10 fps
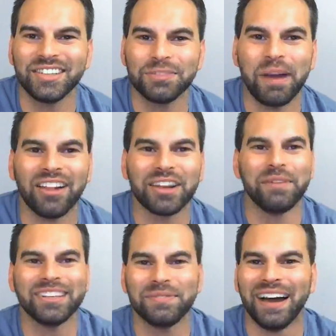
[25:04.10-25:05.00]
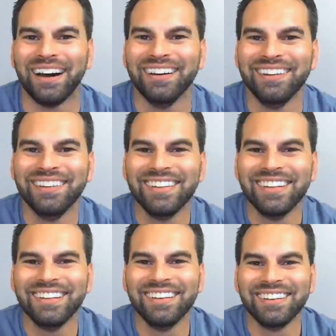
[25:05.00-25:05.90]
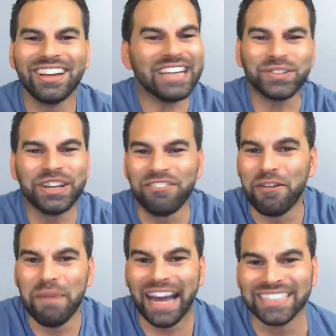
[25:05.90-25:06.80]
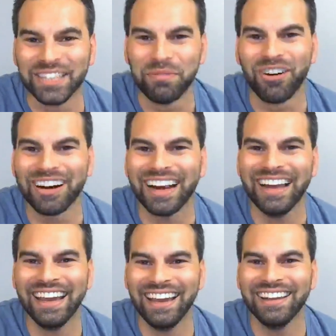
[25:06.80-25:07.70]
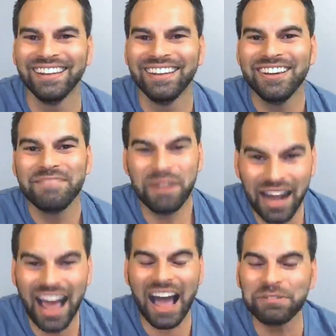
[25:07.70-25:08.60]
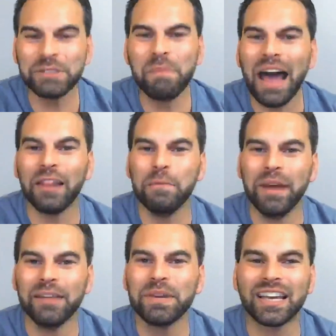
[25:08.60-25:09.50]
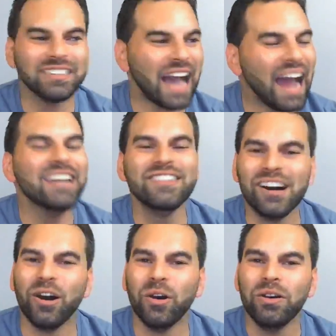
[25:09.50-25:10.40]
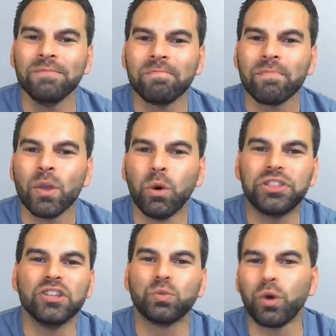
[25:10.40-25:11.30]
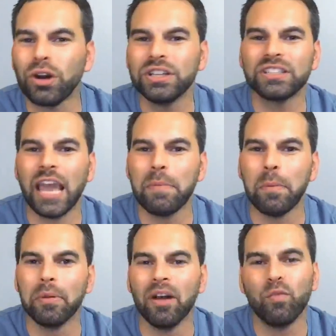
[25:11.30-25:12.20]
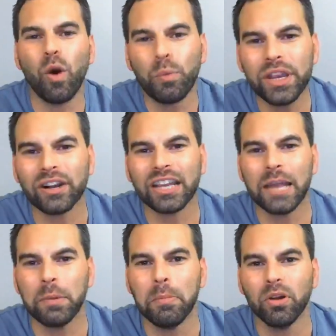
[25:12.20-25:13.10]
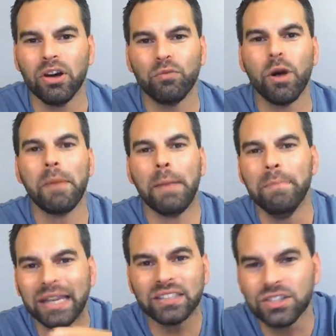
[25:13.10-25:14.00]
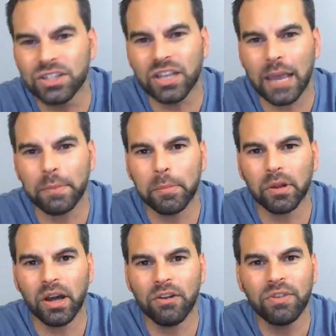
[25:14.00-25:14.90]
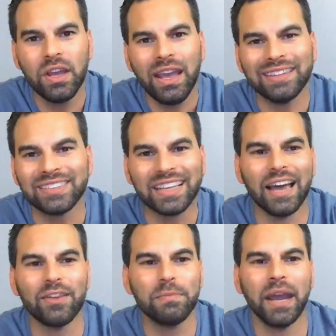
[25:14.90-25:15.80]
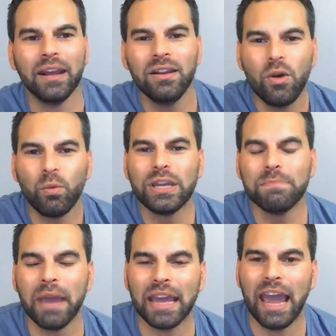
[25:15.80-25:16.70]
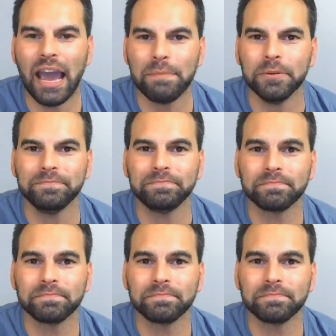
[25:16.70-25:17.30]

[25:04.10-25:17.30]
your smile. Look at my smile. You guys wouldn't even imagine the morning I had. But I'm smiling, man, because I know what this world is capable of, what we are capable of, what my message is capable of. And together, man, we can make it happen.